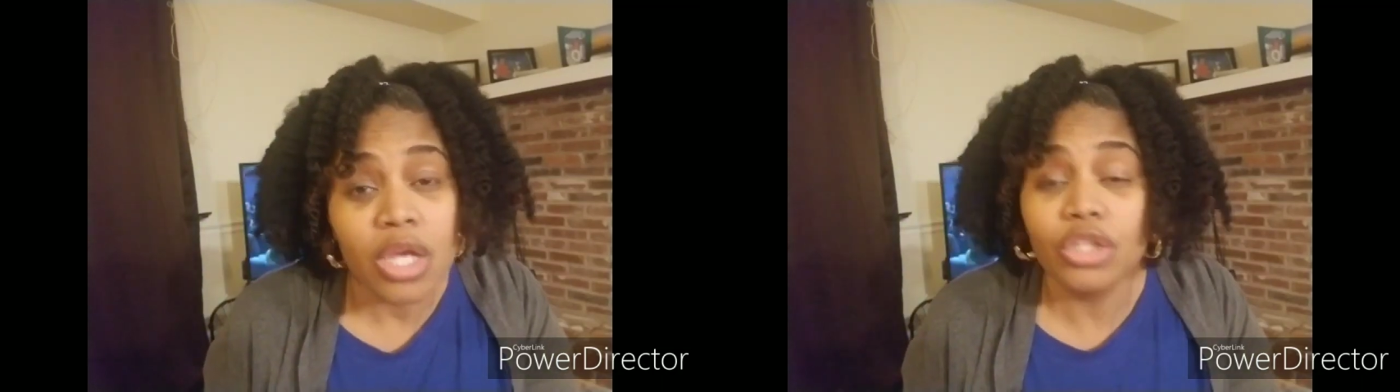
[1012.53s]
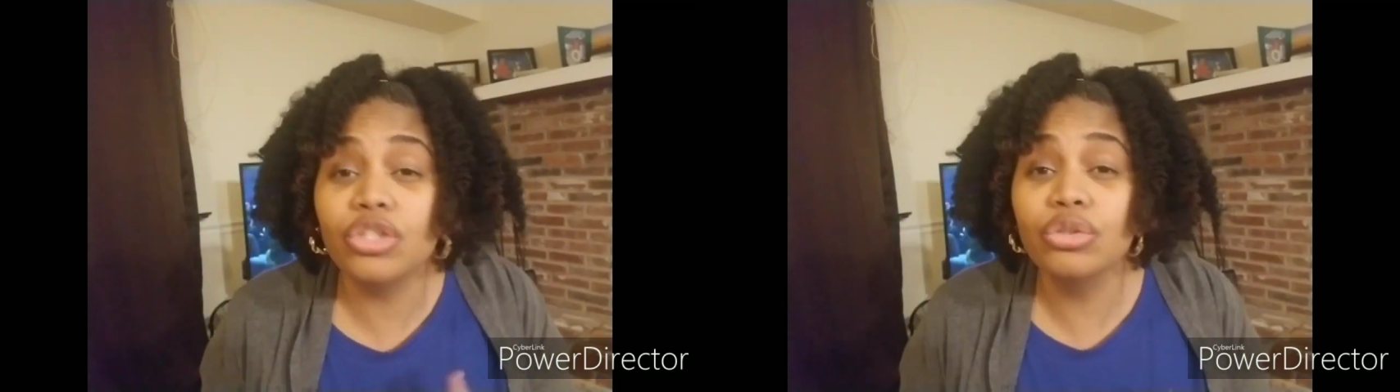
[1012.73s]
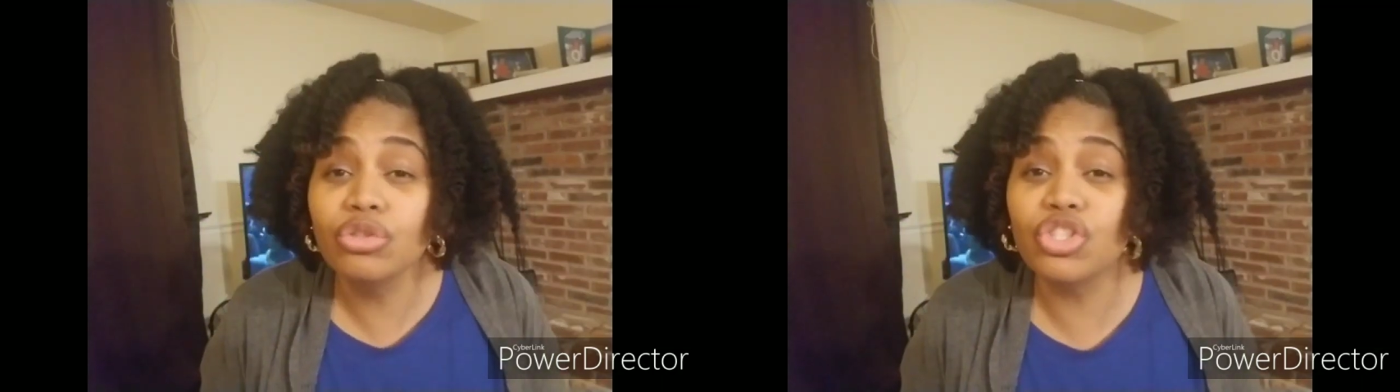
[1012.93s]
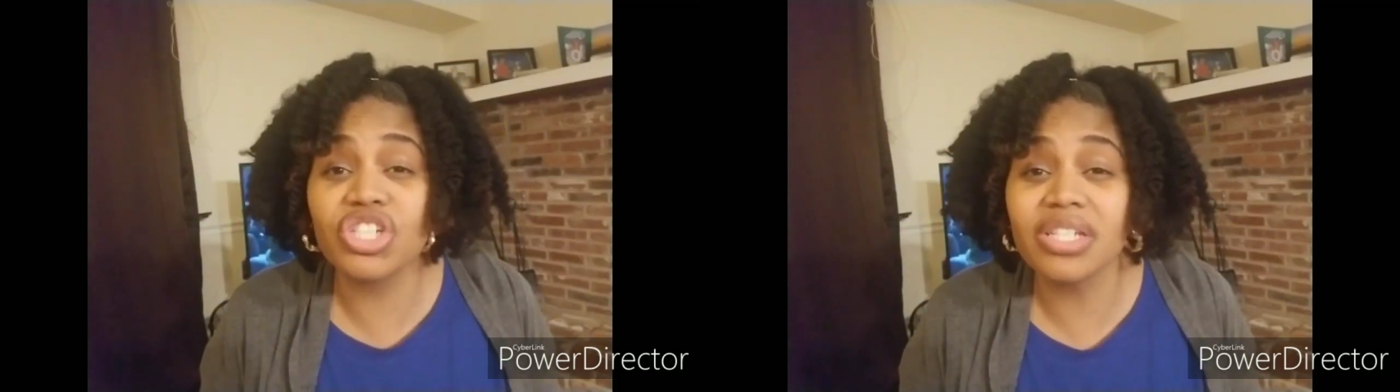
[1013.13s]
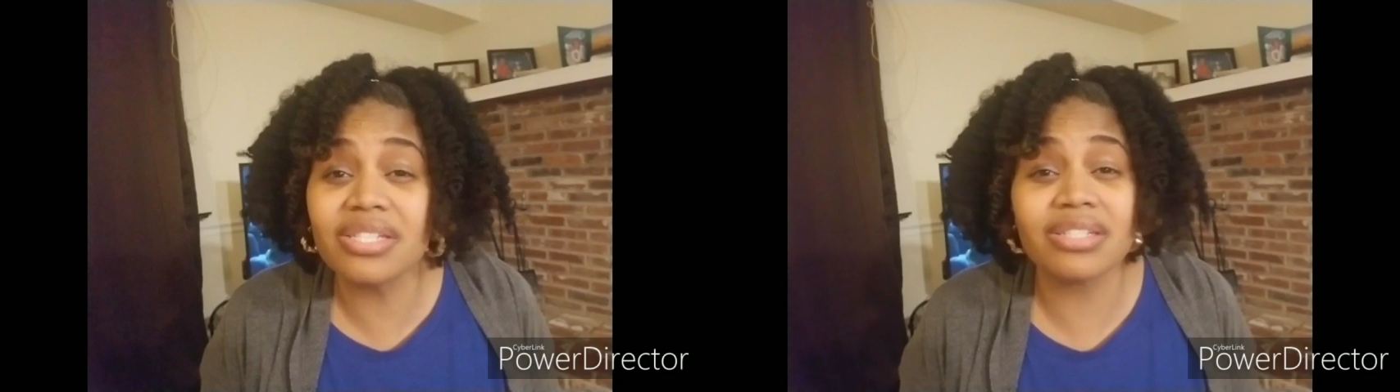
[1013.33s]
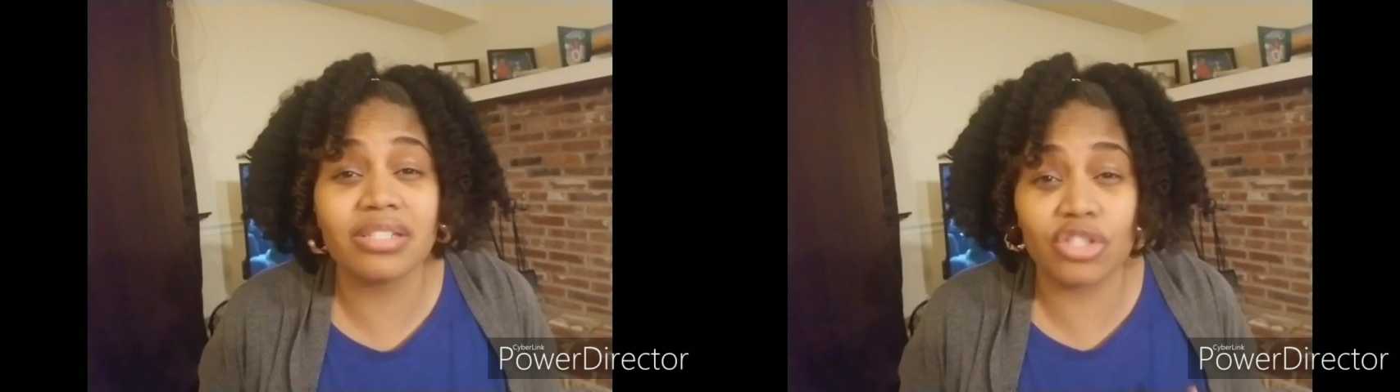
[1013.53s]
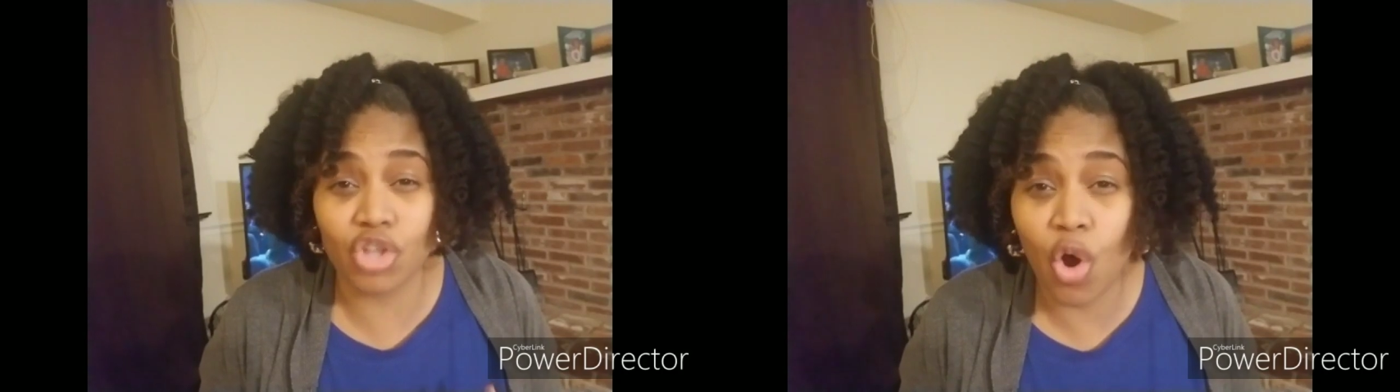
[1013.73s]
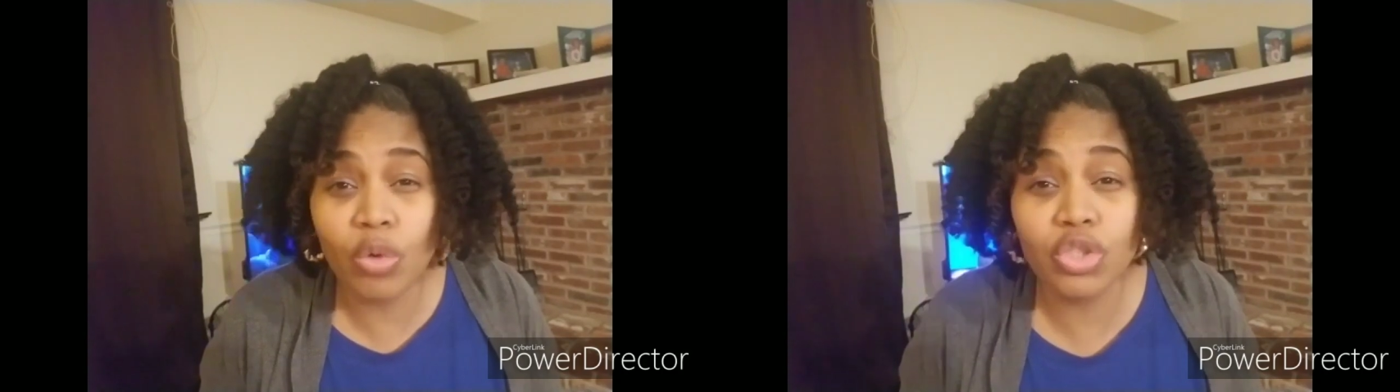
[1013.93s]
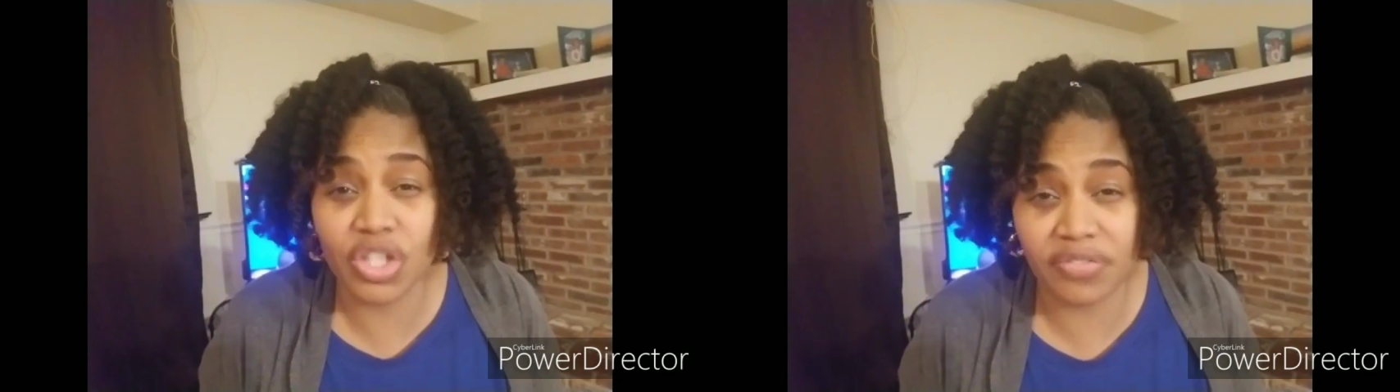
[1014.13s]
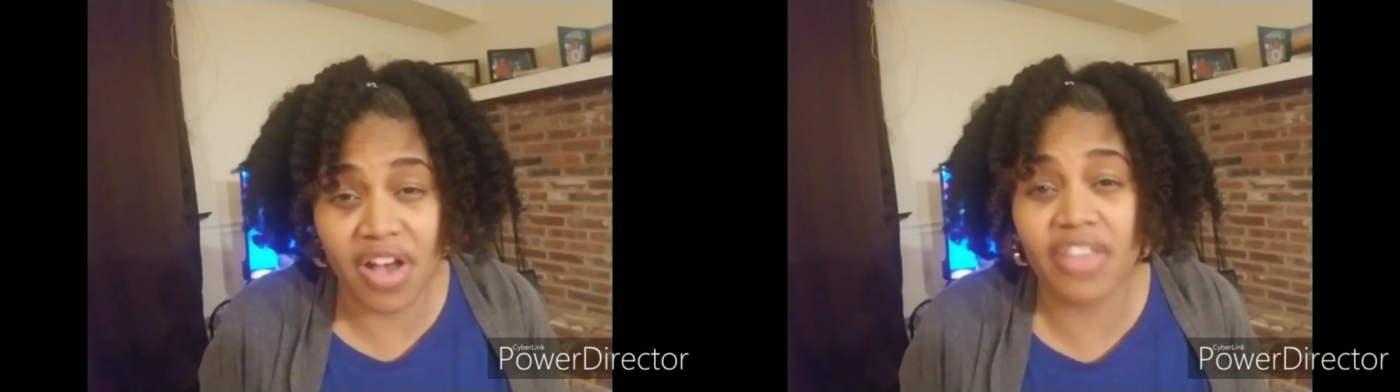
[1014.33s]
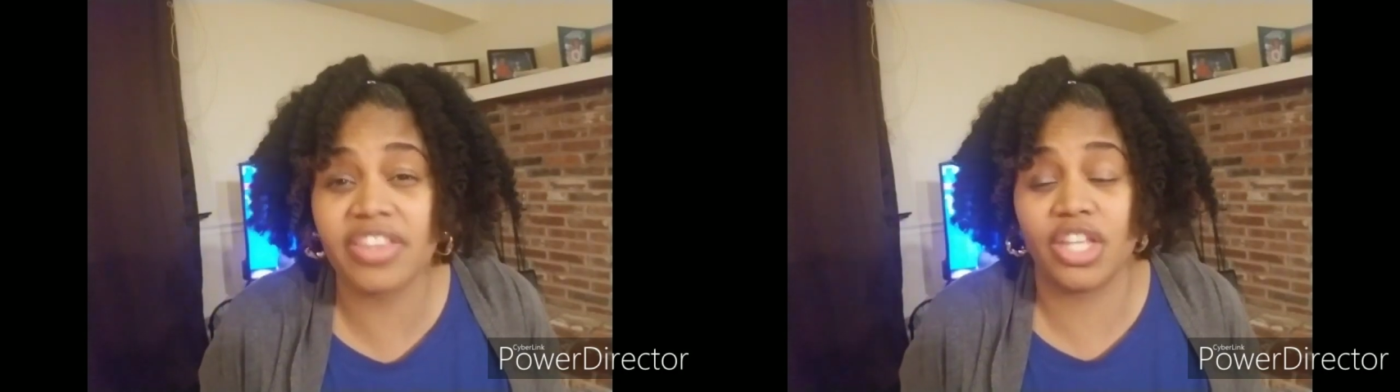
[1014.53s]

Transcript: you just told your father